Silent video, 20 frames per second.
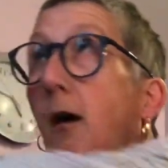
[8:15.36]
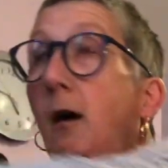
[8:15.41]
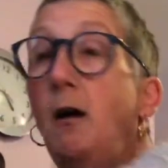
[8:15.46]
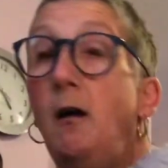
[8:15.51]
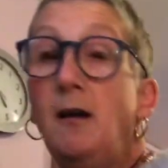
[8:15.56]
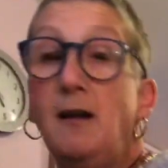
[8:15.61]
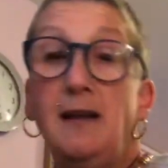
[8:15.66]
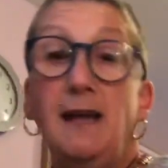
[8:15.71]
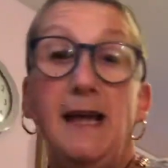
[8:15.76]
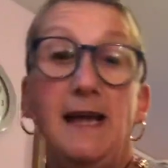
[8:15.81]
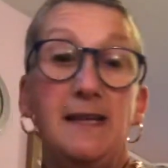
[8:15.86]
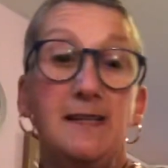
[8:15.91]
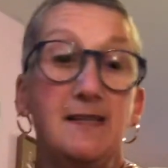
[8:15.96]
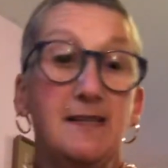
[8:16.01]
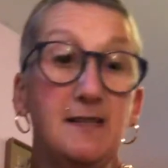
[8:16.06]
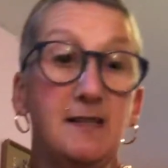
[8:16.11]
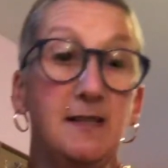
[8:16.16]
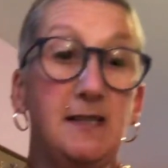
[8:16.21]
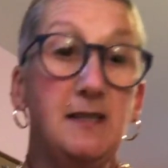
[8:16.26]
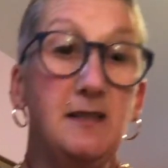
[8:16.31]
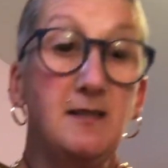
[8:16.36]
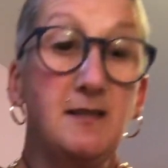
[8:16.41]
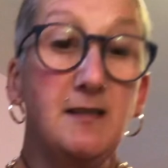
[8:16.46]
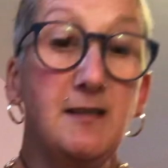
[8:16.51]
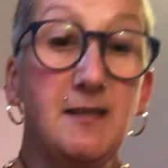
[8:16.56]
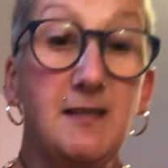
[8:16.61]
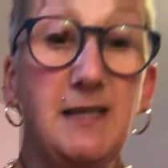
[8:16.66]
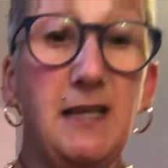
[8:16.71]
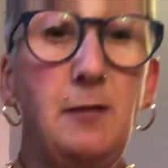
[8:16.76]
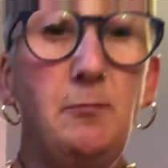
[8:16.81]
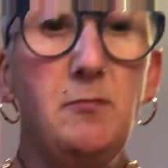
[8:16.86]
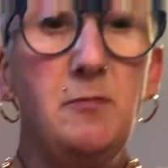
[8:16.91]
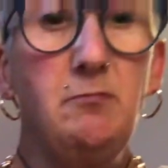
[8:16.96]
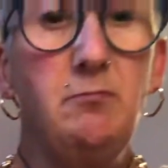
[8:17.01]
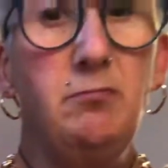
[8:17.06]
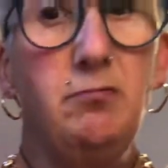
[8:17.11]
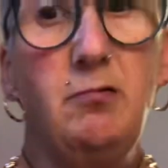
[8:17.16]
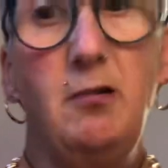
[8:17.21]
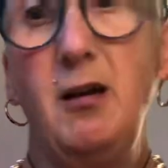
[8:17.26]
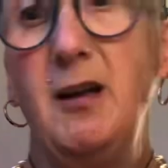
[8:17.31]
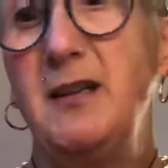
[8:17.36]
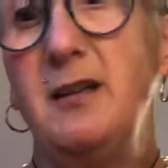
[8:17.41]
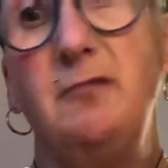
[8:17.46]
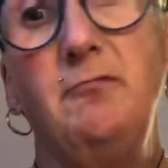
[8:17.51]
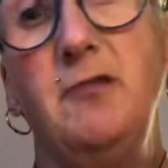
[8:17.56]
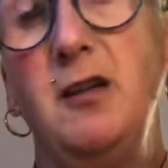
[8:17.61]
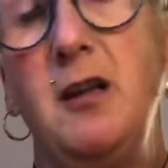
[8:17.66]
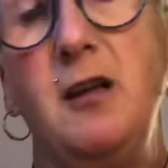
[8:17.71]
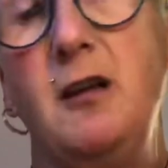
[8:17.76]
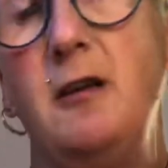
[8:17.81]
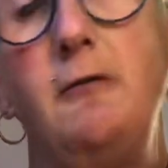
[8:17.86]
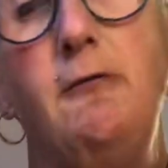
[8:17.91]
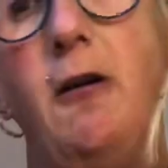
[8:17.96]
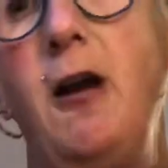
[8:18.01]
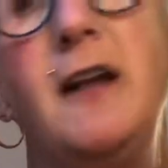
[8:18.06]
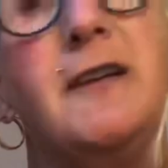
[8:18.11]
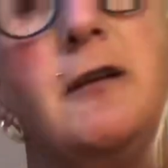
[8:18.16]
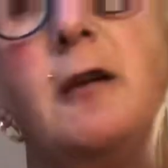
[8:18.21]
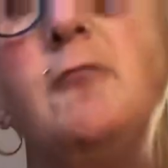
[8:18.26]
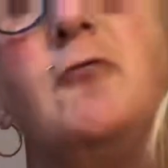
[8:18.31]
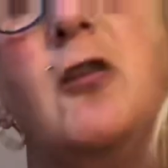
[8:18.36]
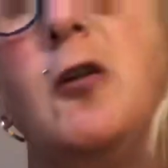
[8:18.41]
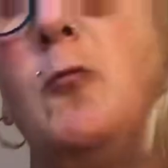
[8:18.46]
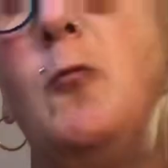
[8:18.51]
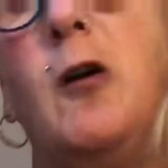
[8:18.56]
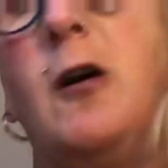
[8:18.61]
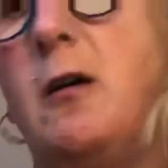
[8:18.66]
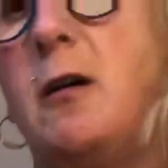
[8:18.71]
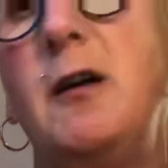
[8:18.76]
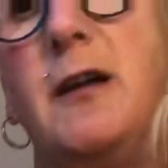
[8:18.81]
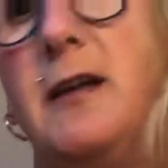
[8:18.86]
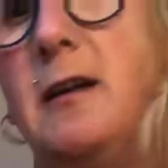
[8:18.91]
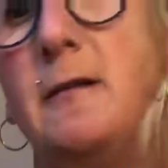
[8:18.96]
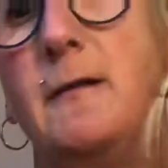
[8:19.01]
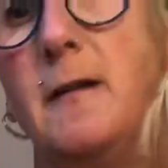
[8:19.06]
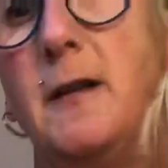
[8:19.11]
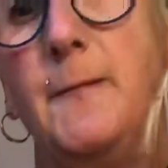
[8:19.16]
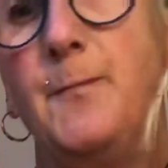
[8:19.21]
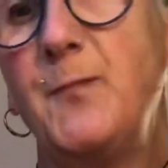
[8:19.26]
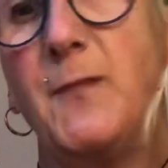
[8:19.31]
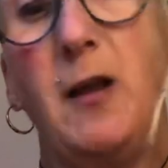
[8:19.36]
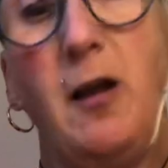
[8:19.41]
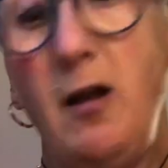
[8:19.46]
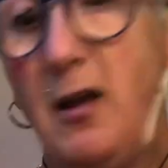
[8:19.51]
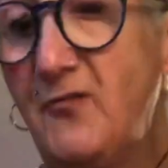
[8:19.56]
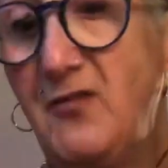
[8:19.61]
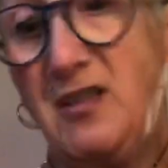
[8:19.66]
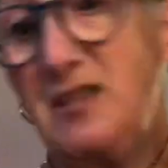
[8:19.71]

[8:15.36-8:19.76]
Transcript: I guess it doesn't seem, I don't know why. I've